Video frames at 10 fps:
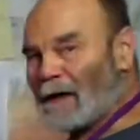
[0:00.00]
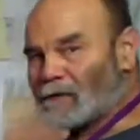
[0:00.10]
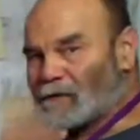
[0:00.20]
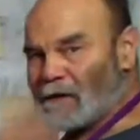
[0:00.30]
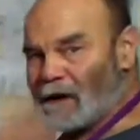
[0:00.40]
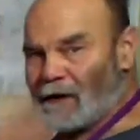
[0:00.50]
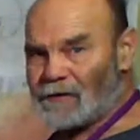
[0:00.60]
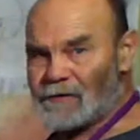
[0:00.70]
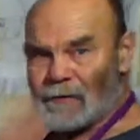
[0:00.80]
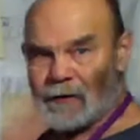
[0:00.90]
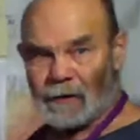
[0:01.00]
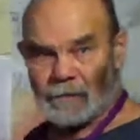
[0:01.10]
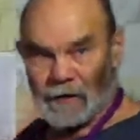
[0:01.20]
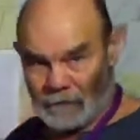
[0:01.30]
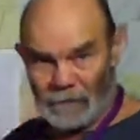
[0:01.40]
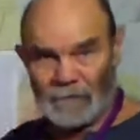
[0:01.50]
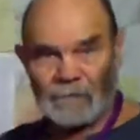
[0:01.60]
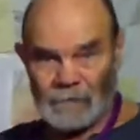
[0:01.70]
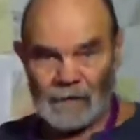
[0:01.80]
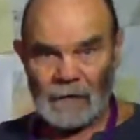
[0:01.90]
out to the edge of the merry-go-round.
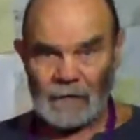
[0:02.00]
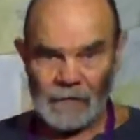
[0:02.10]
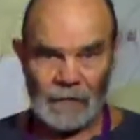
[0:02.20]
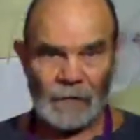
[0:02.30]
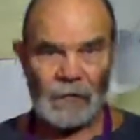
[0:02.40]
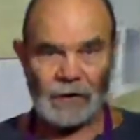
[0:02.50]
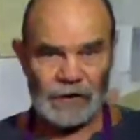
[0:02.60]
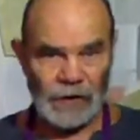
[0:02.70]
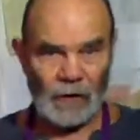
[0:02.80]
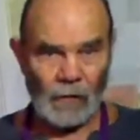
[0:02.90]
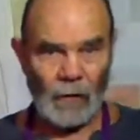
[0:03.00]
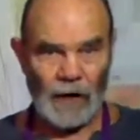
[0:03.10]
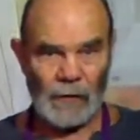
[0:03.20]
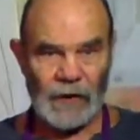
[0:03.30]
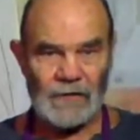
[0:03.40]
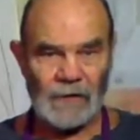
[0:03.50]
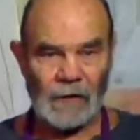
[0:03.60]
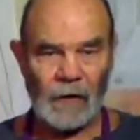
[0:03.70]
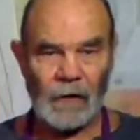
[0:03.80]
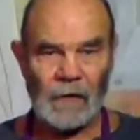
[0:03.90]
The inertia, or what we used to
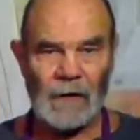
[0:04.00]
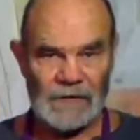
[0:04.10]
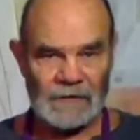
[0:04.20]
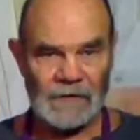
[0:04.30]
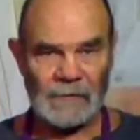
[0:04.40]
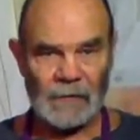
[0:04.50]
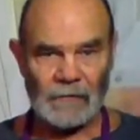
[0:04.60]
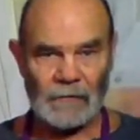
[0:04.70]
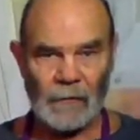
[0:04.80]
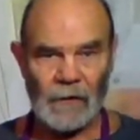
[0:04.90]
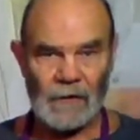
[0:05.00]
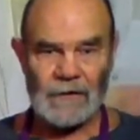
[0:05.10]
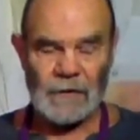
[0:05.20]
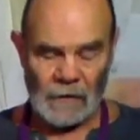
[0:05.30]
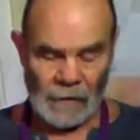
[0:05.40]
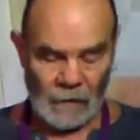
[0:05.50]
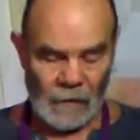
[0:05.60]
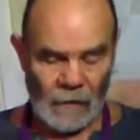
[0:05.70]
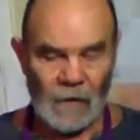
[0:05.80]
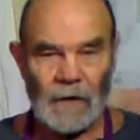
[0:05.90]
call centrifugal force,
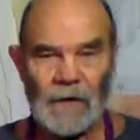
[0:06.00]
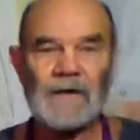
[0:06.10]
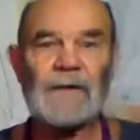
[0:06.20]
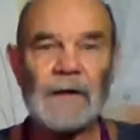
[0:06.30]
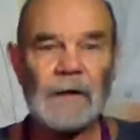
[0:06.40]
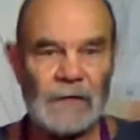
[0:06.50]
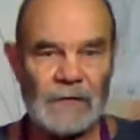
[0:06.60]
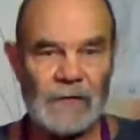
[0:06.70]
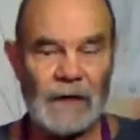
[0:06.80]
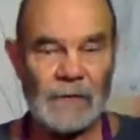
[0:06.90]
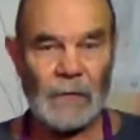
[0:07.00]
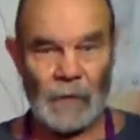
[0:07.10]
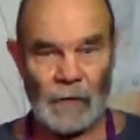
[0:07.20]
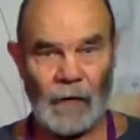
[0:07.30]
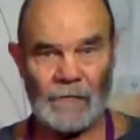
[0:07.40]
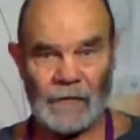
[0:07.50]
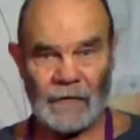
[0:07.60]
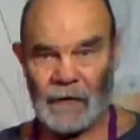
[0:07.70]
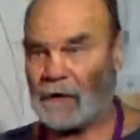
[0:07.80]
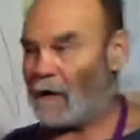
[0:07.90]
is literally trying to throw you off the
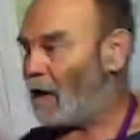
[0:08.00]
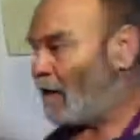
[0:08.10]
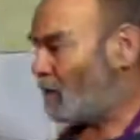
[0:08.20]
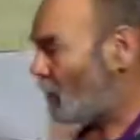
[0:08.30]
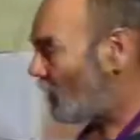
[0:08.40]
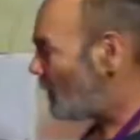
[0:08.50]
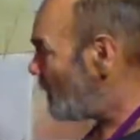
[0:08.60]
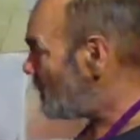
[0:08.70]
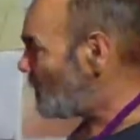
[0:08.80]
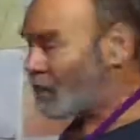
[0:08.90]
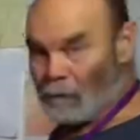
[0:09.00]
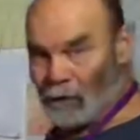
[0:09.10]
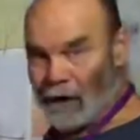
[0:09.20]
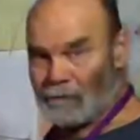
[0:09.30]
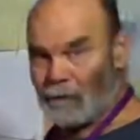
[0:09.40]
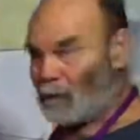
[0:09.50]
thing. And that's what they said the problem